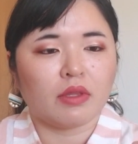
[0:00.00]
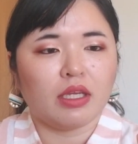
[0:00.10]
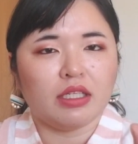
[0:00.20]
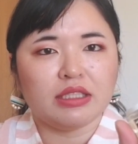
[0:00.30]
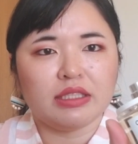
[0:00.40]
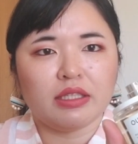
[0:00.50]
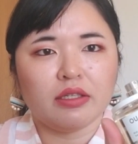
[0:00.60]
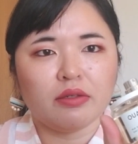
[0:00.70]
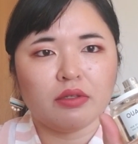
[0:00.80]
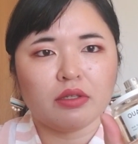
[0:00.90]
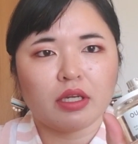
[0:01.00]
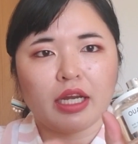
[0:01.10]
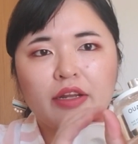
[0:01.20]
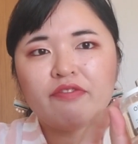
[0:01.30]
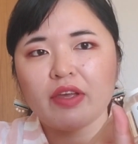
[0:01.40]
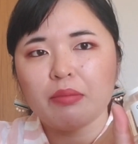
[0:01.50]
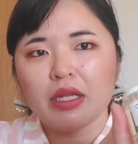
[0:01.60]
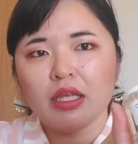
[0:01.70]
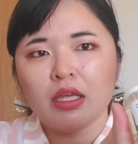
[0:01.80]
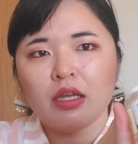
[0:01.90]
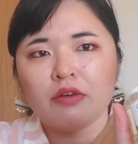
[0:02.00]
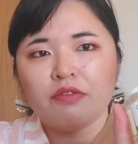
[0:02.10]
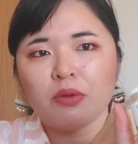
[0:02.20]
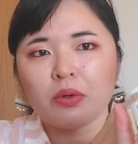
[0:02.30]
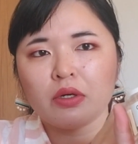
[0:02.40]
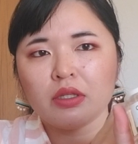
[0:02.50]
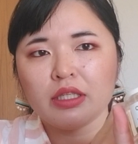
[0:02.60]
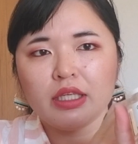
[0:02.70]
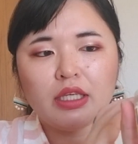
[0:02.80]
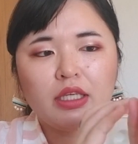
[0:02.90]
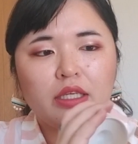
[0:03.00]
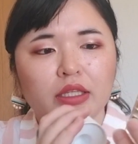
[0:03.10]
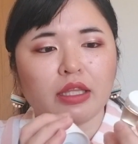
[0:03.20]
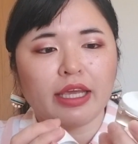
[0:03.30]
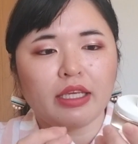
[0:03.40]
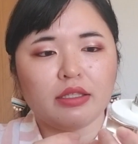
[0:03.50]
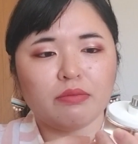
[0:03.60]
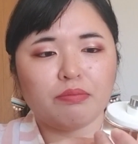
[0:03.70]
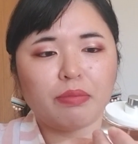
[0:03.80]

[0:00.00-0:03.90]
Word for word: And it's kind of feminine, florally, light,